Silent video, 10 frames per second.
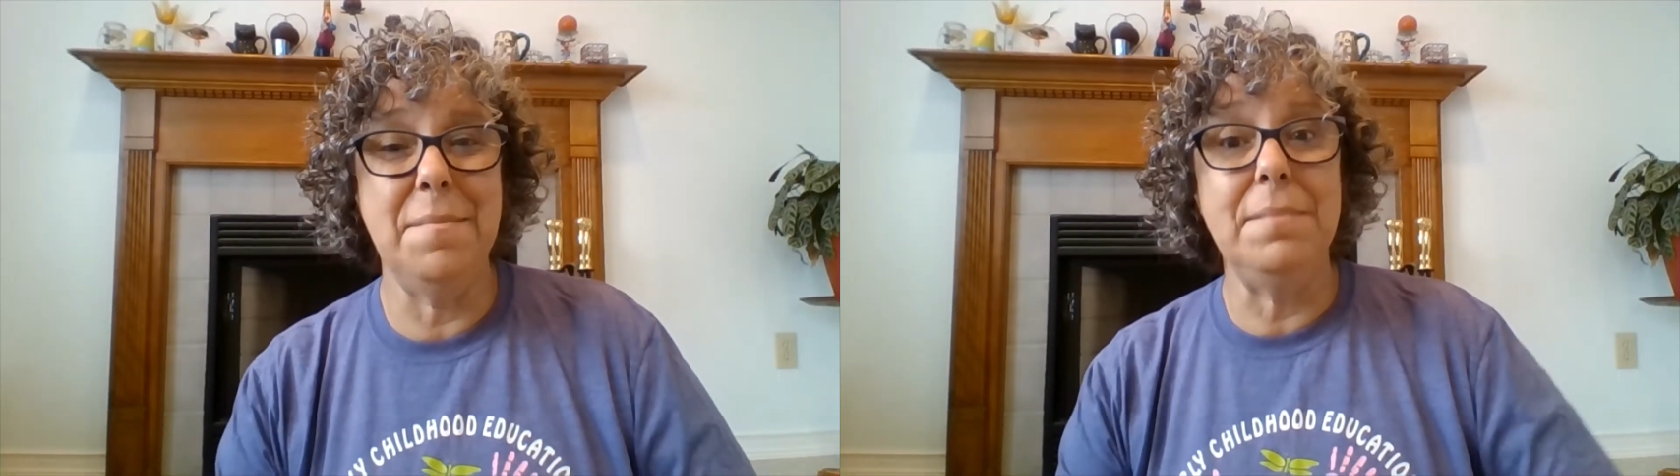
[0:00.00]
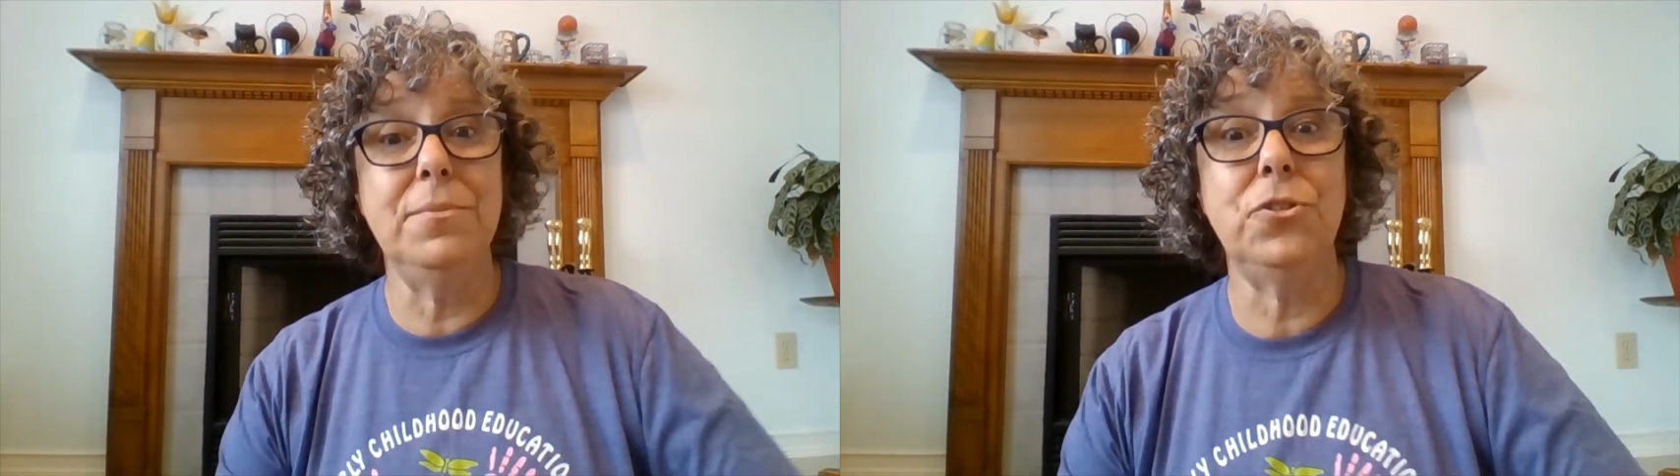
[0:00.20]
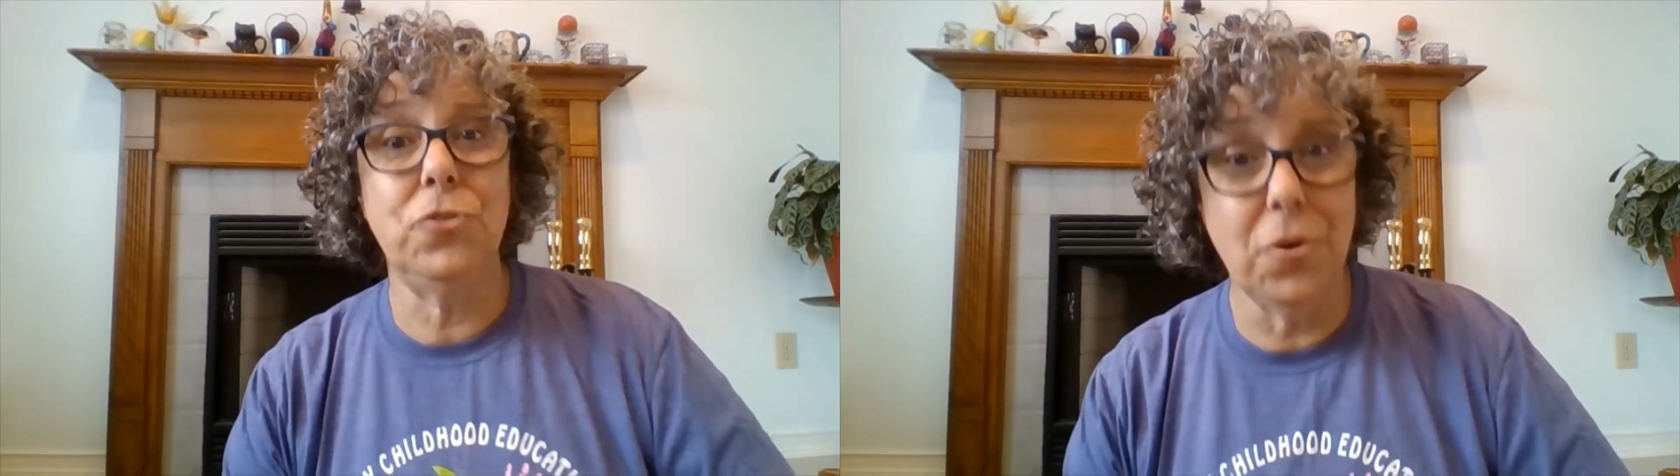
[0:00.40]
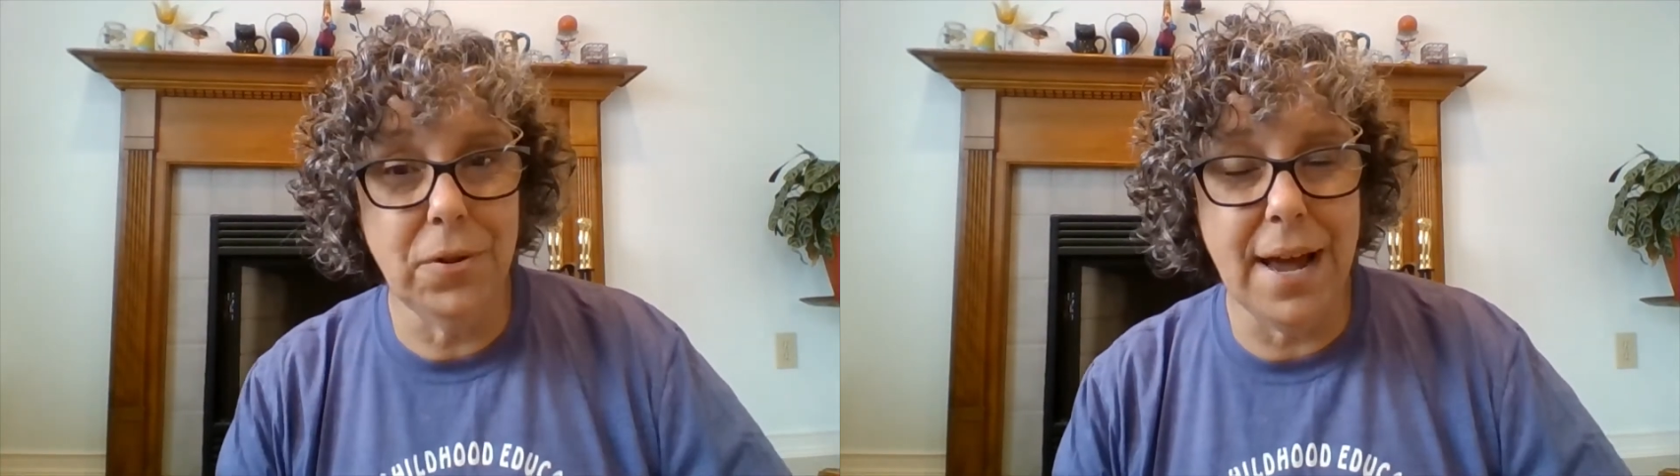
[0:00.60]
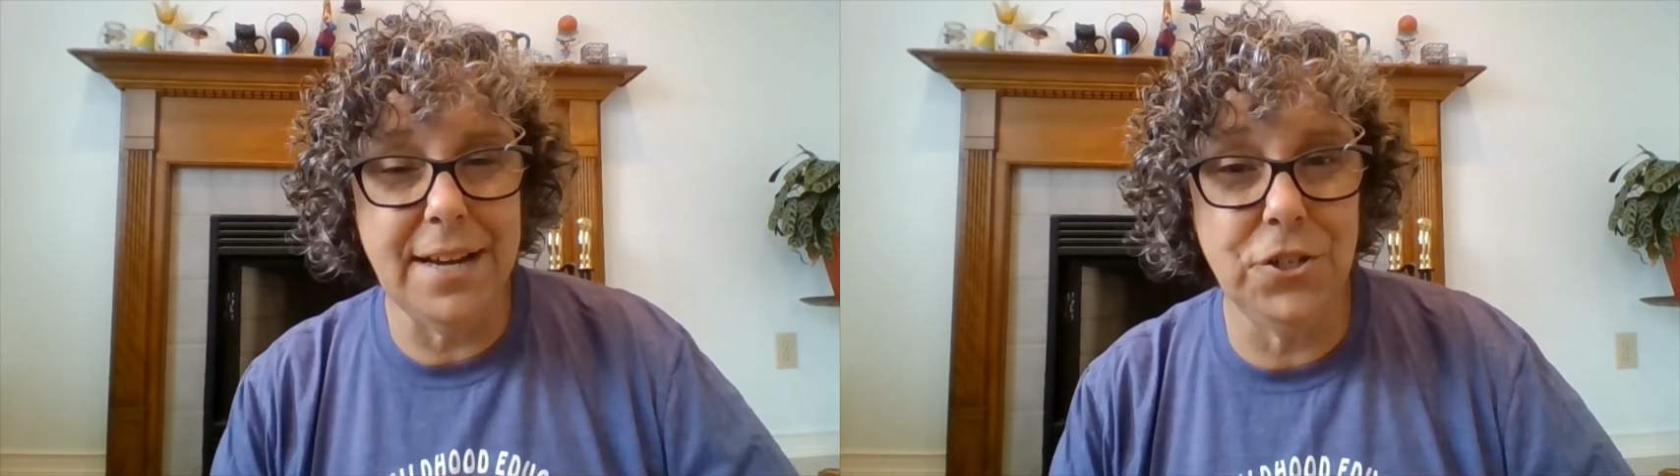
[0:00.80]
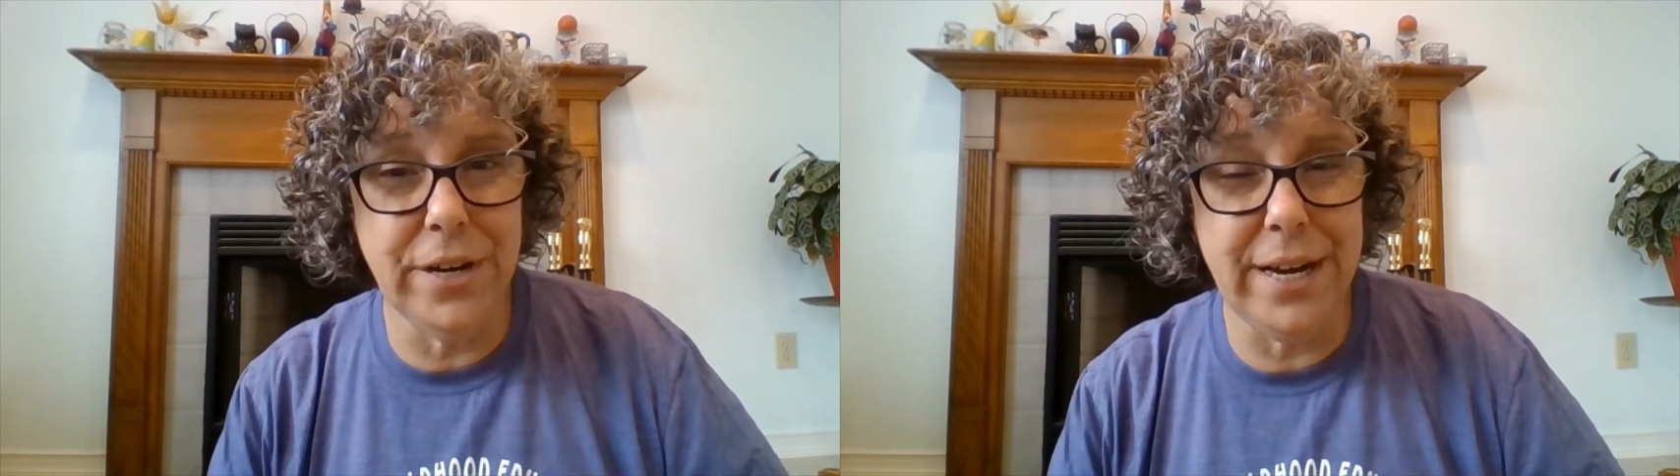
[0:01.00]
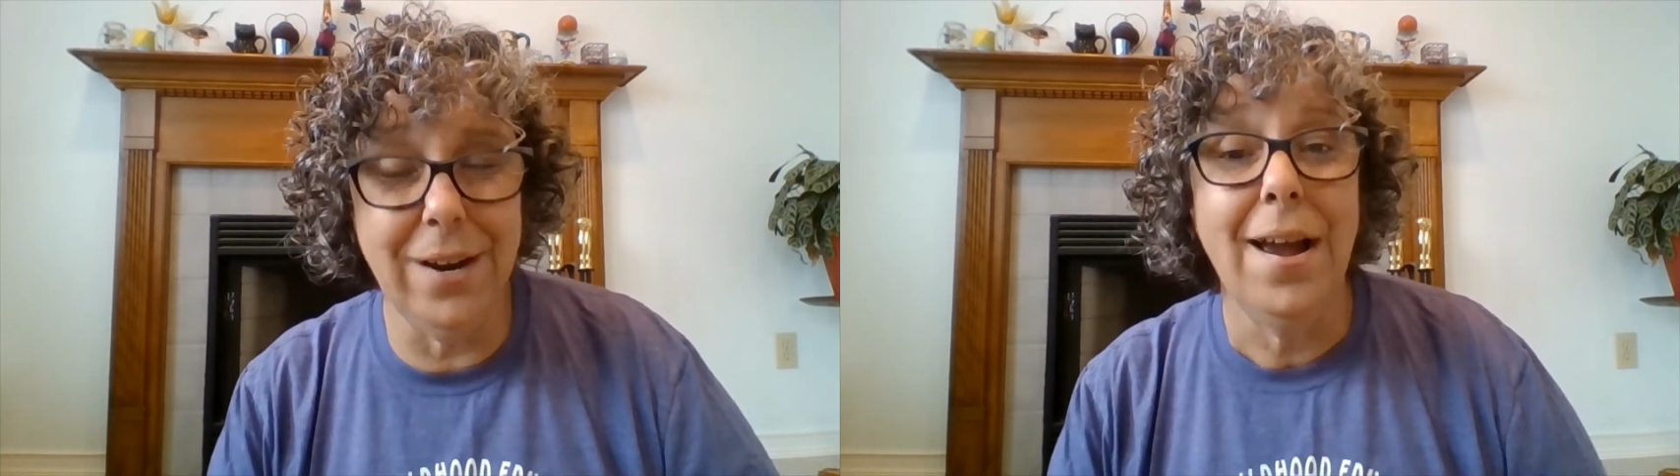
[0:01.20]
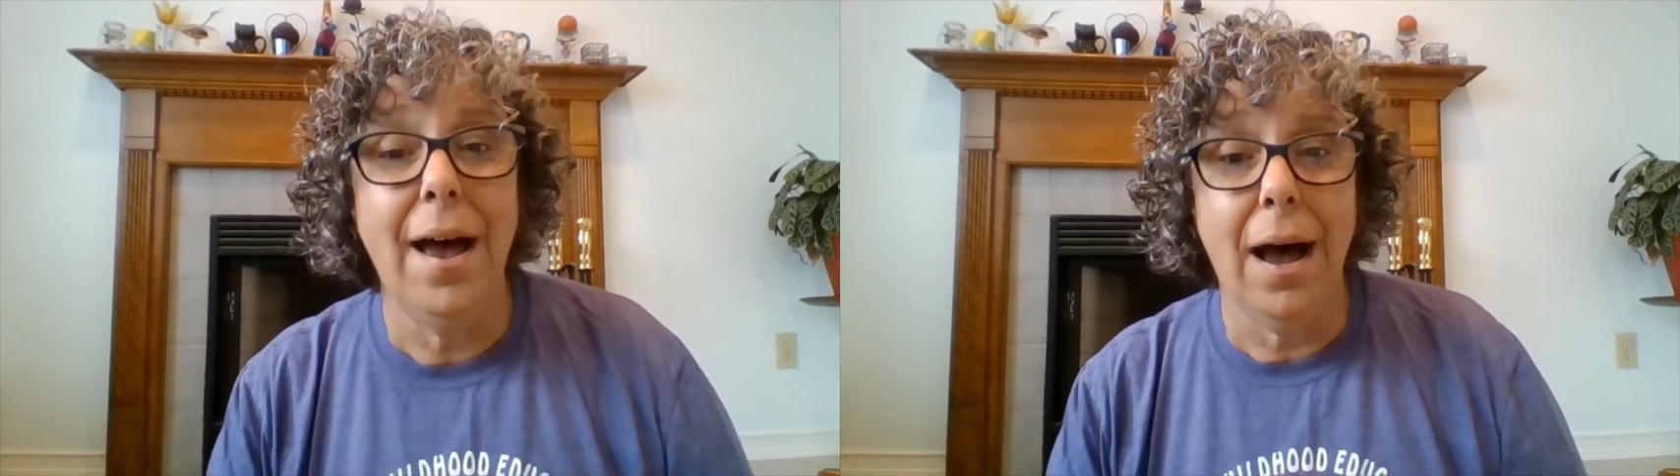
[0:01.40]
I'm so glad you're here.